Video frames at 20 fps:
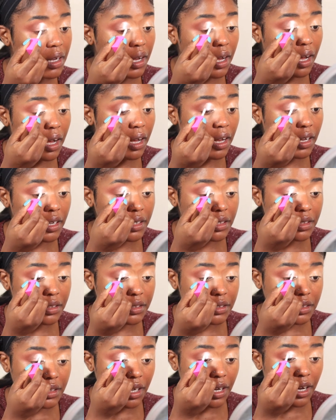
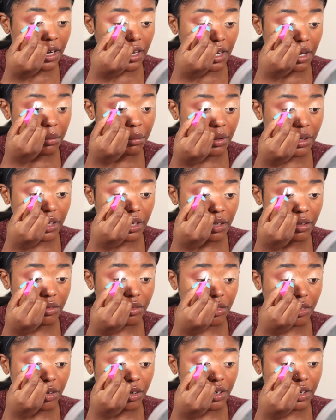And I am here
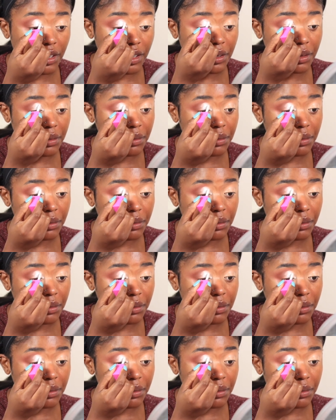for it.